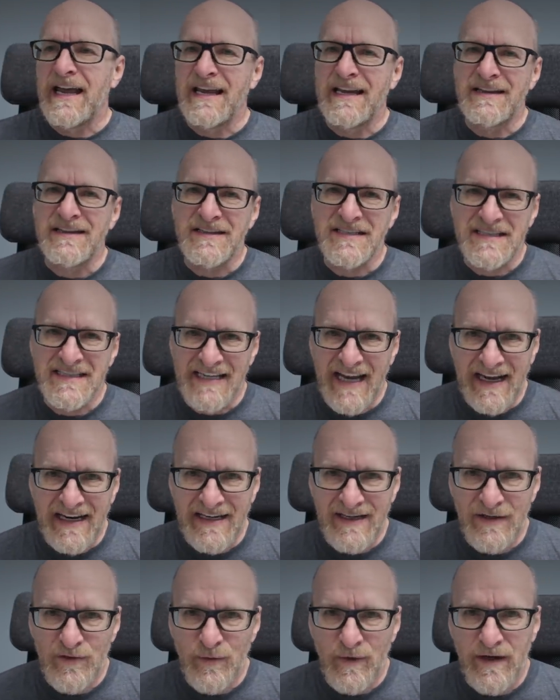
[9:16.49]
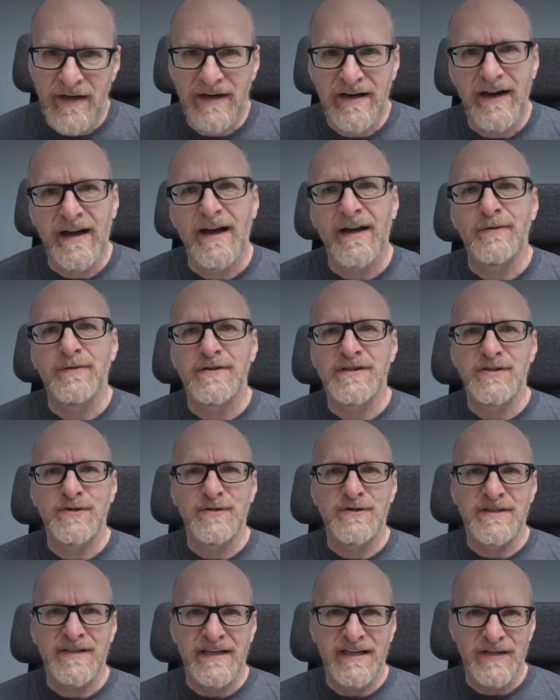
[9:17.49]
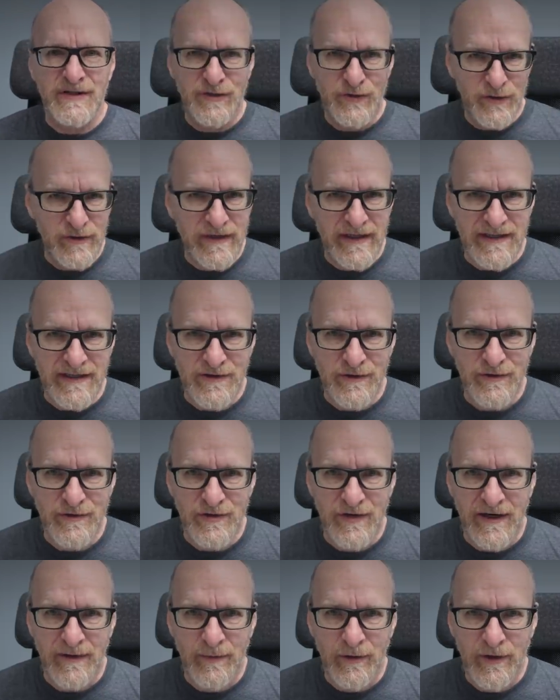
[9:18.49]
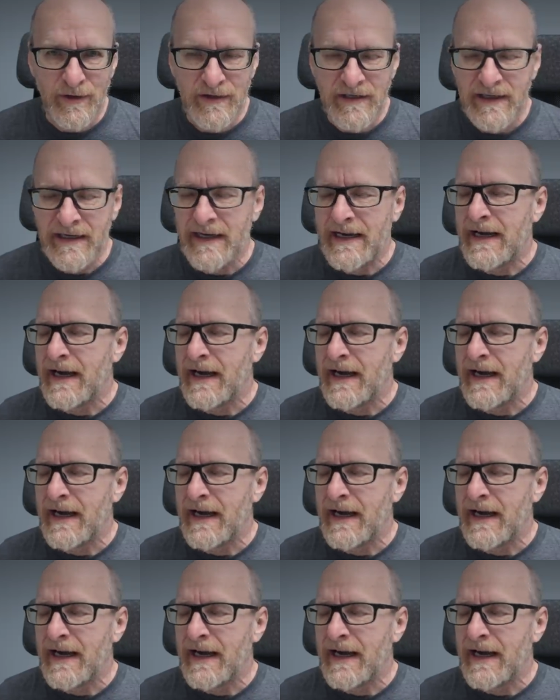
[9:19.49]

In the second one, I was using a new Gitzo tripod,